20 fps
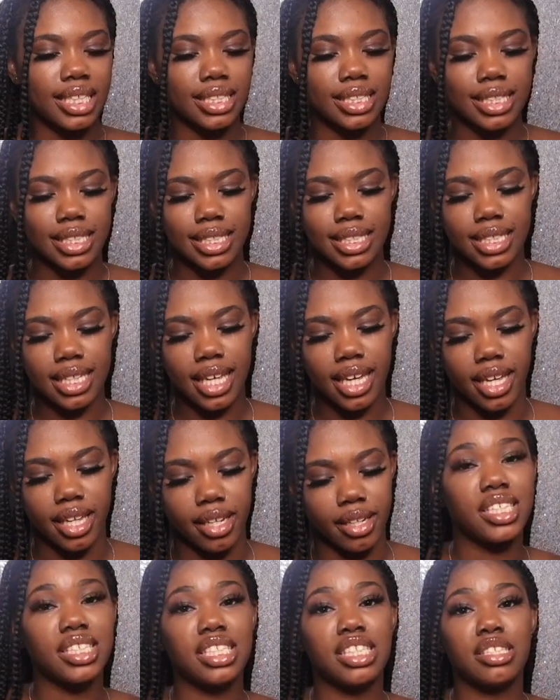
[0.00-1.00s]
to skin.
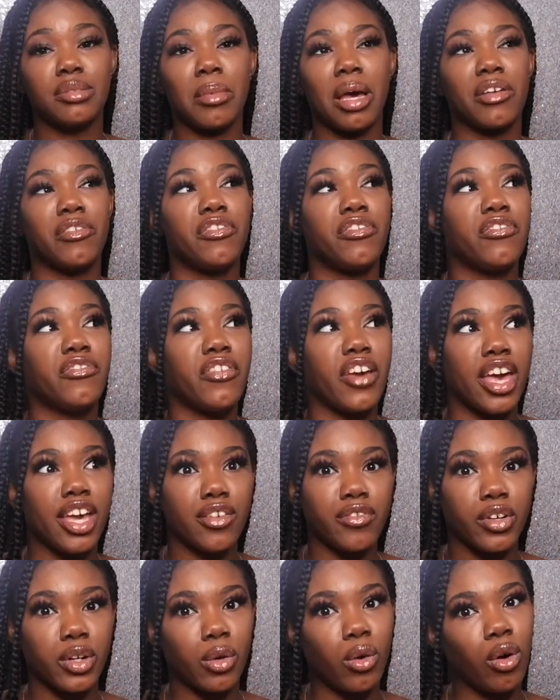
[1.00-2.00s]
This is my
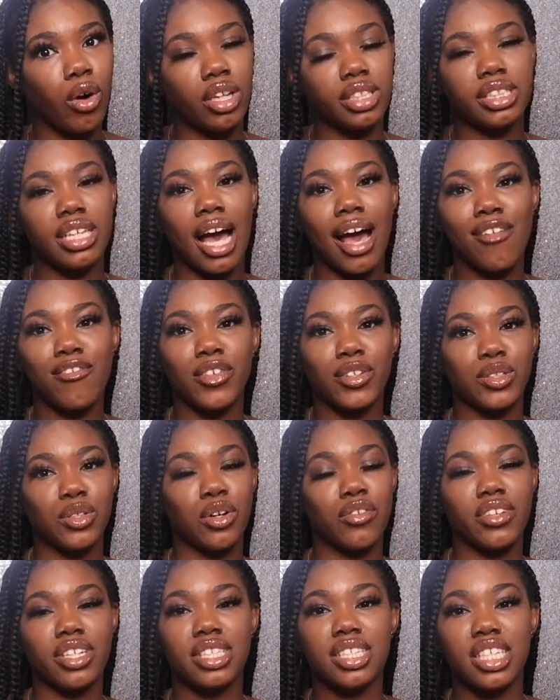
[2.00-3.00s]
favorite all-time
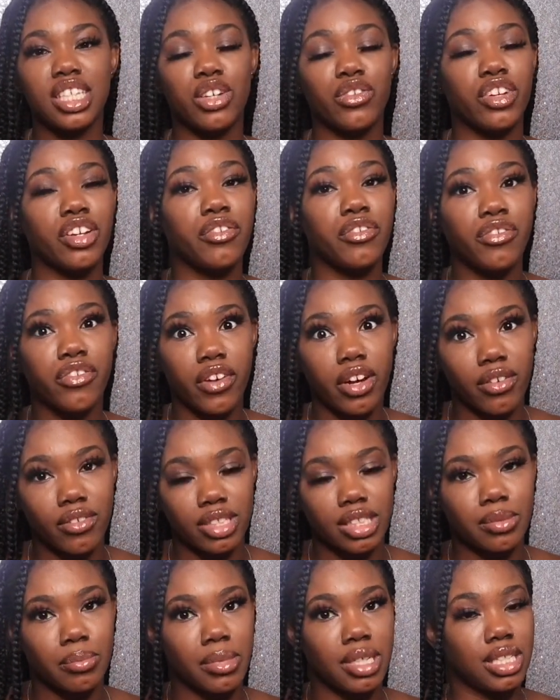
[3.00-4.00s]
Victoria's Secret
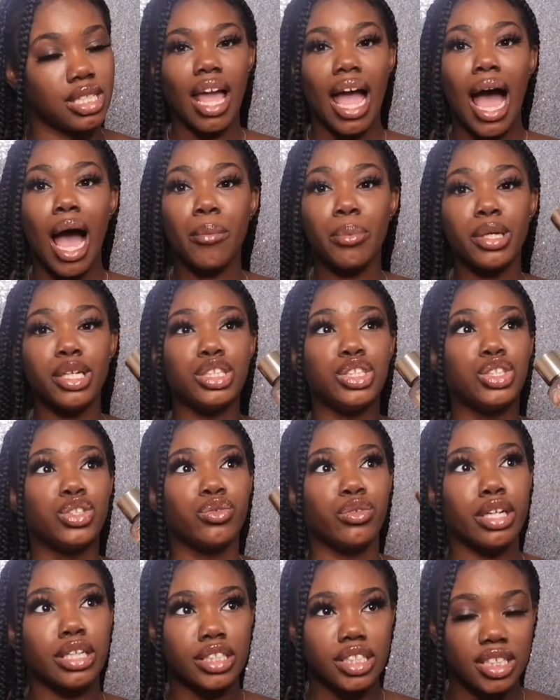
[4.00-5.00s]
fragrance mist. I be
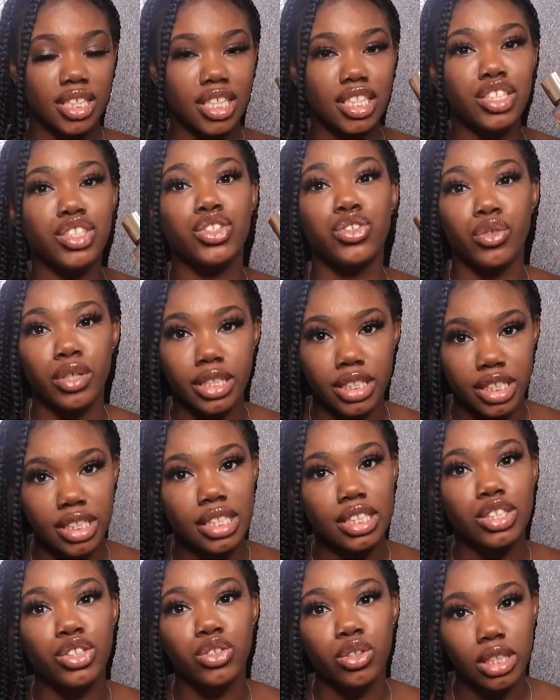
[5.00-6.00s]
drenching,
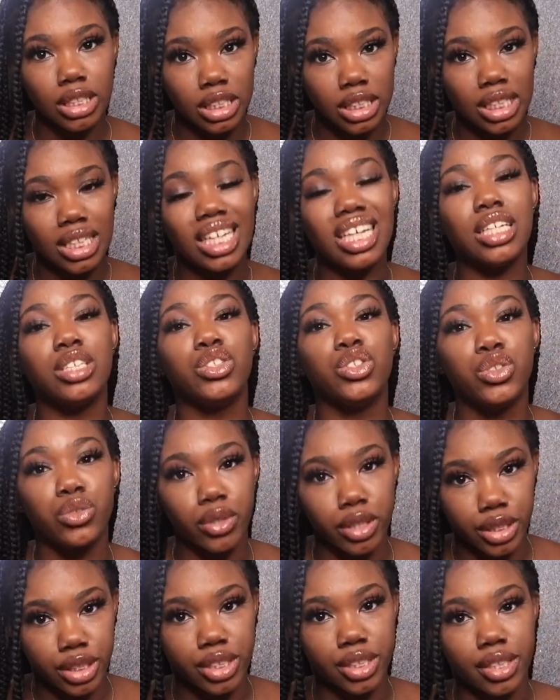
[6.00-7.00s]
drenching, drenching, and
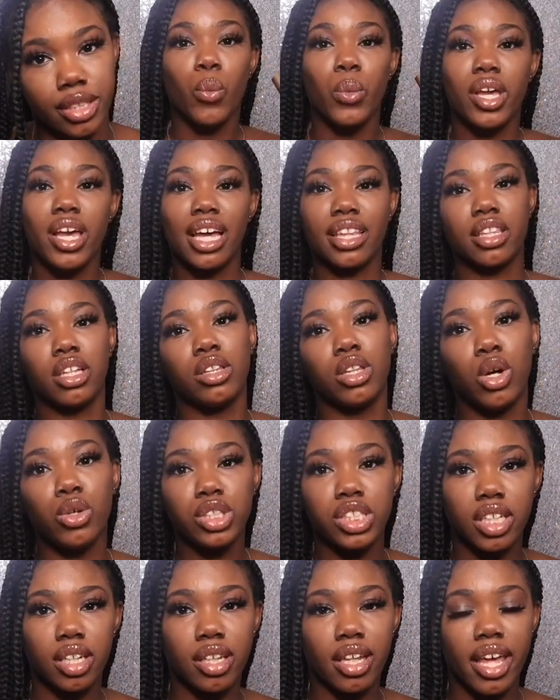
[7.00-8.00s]
drenching. We got the
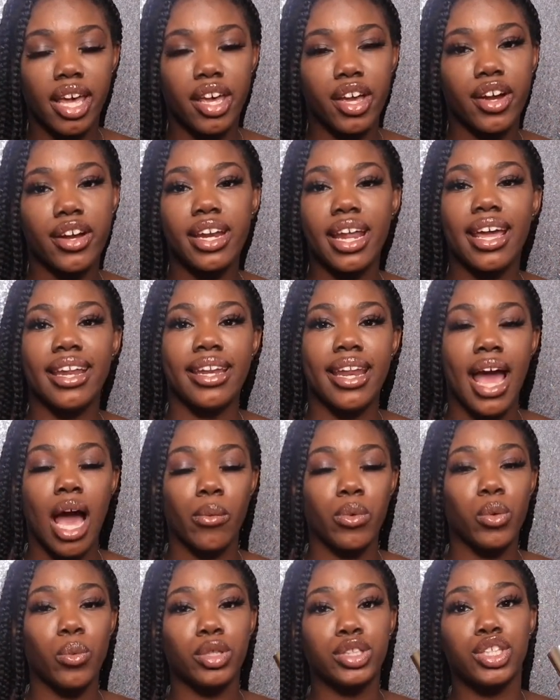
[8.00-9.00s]
lotion layered, and now
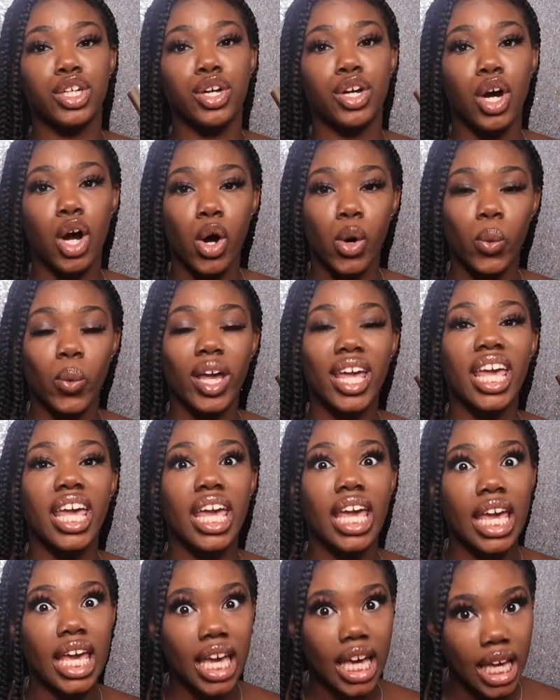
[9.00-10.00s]
we want to go
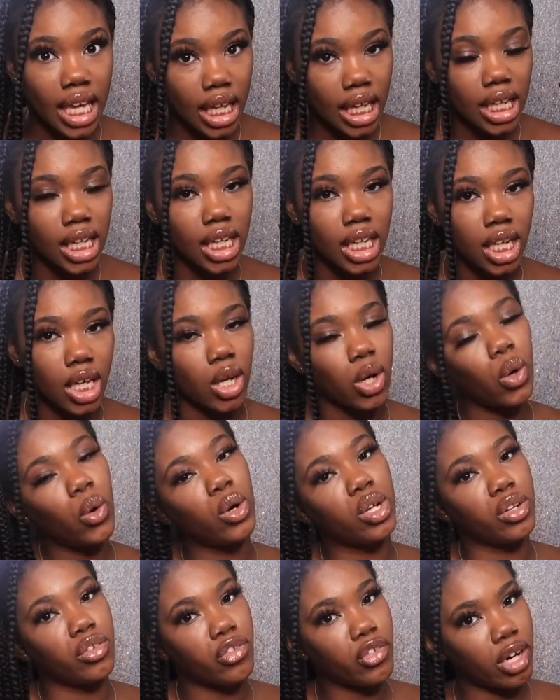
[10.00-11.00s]
in
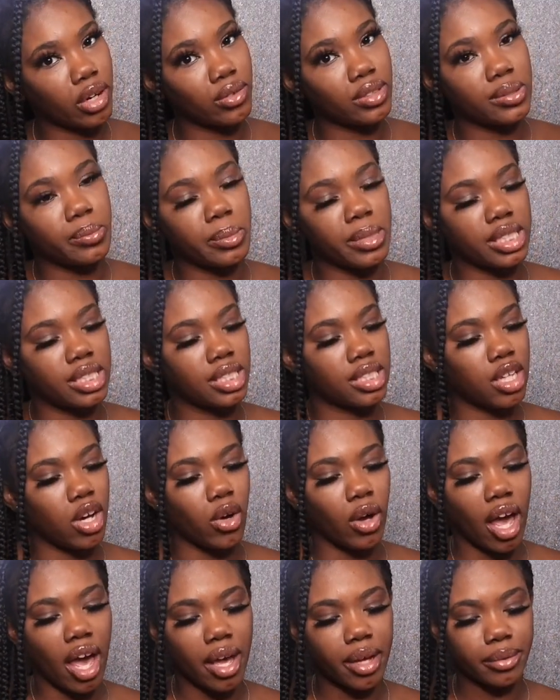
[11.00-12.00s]
on the fragrance mist,
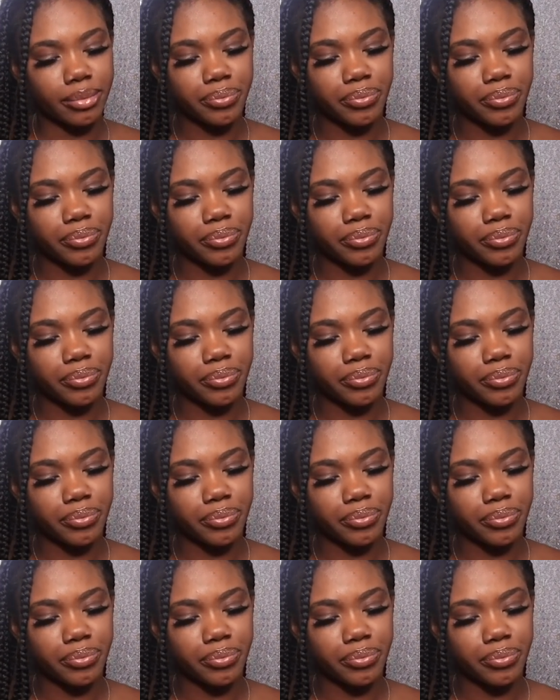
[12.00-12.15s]
okay?